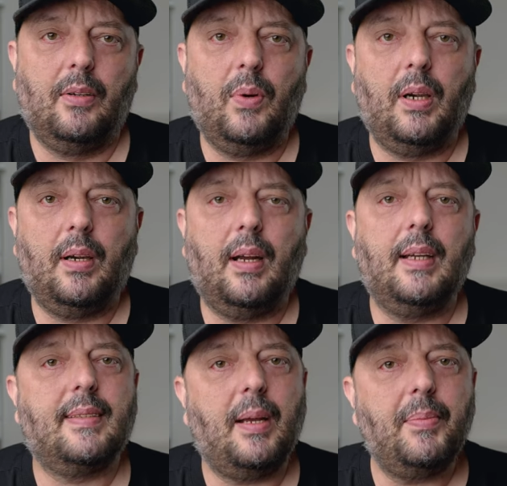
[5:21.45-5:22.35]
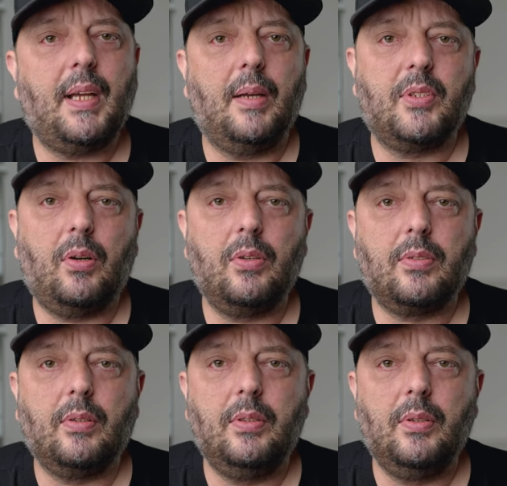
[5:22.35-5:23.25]
where I sometimes
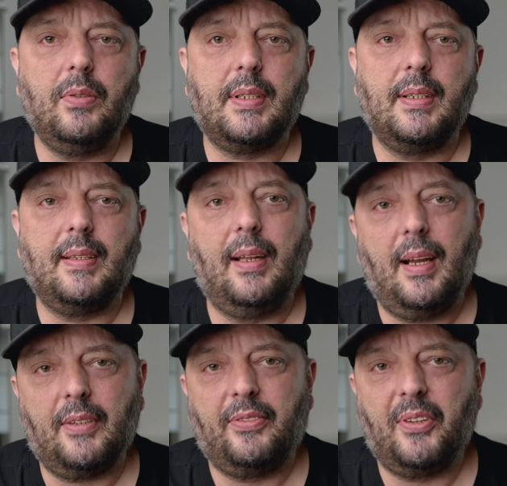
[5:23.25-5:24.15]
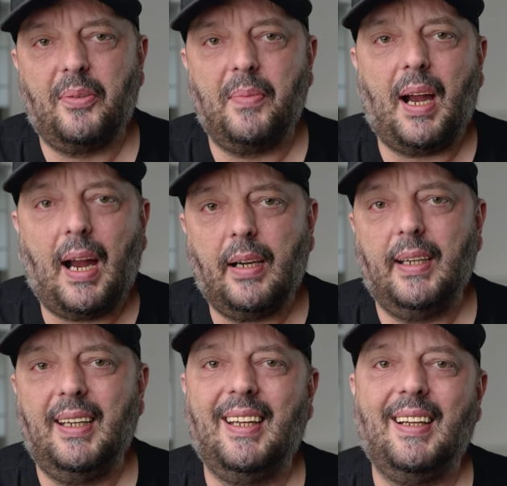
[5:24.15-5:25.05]
also use the log from
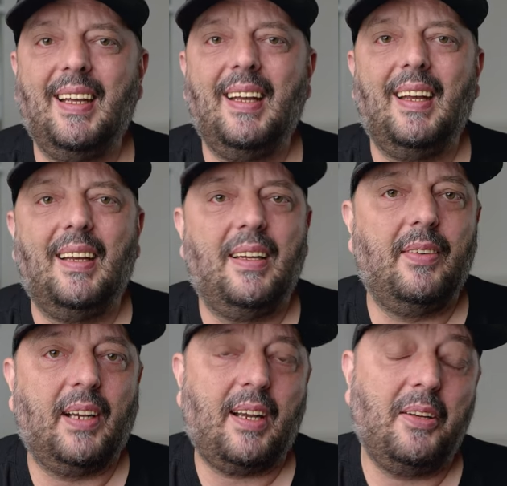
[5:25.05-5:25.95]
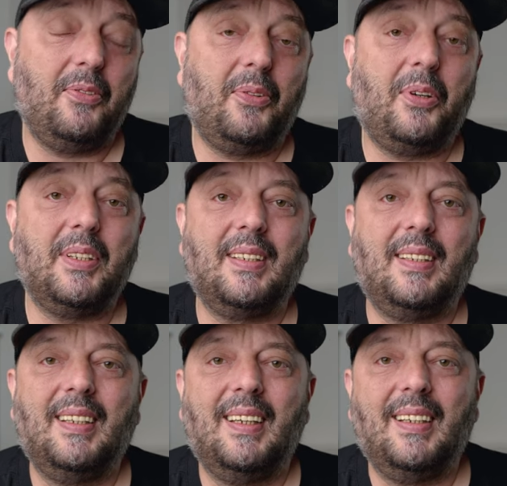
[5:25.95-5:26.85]
ARRI. If I can't afford
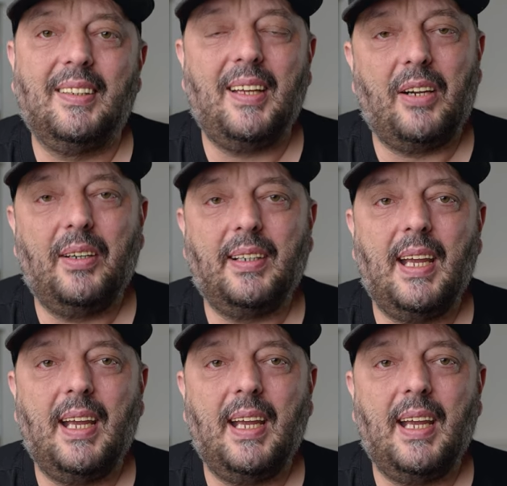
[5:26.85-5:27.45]
an ARRI